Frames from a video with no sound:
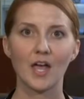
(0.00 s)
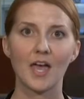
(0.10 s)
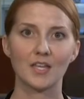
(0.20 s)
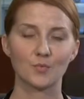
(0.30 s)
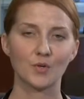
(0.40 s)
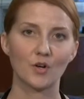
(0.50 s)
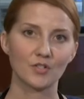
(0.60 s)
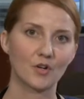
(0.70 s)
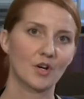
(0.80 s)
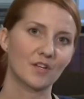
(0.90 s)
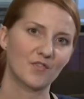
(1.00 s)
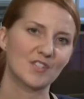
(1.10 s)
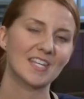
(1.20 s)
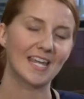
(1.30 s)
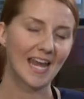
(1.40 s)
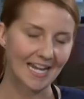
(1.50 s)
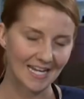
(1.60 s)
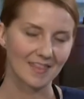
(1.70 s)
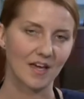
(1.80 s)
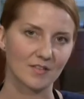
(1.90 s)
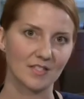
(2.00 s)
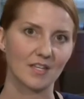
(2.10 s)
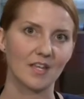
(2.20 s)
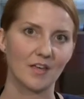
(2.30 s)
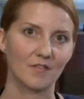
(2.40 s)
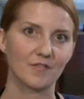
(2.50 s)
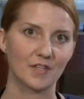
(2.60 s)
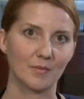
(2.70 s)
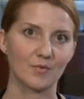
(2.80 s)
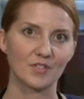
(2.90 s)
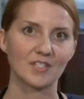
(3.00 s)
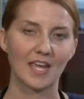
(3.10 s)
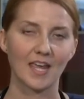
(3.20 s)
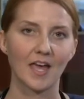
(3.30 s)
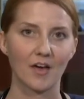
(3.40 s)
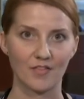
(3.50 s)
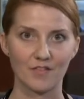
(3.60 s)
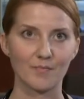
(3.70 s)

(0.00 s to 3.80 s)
and we're on target for seeing 80,000 if the numbers stay how they've